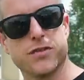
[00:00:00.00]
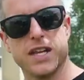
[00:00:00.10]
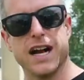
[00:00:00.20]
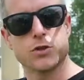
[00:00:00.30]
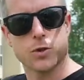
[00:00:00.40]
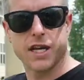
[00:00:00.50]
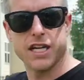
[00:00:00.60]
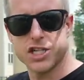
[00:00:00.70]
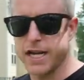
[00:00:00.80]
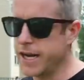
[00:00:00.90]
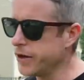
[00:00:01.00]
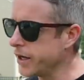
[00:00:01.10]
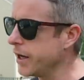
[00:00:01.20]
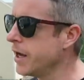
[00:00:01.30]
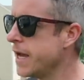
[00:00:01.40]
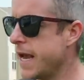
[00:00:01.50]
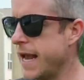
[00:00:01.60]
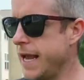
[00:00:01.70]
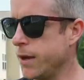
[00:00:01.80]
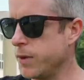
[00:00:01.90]
for the outdoor kitchen area.
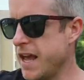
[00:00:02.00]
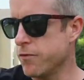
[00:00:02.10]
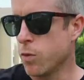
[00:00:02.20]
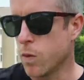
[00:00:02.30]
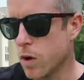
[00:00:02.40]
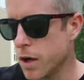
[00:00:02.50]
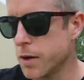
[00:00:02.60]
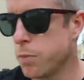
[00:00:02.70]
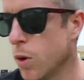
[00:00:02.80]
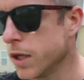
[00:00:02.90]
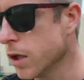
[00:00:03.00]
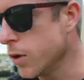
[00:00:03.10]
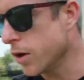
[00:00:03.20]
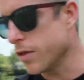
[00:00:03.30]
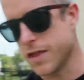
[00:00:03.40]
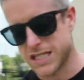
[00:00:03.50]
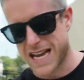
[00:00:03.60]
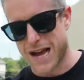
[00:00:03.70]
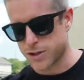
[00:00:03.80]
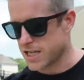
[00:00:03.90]
And we have one point load on this
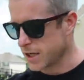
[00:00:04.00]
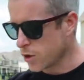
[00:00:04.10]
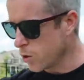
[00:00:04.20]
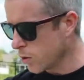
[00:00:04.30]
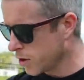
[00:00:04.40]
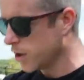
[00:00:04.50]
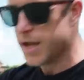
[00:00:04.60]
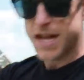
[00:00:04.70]
outside corner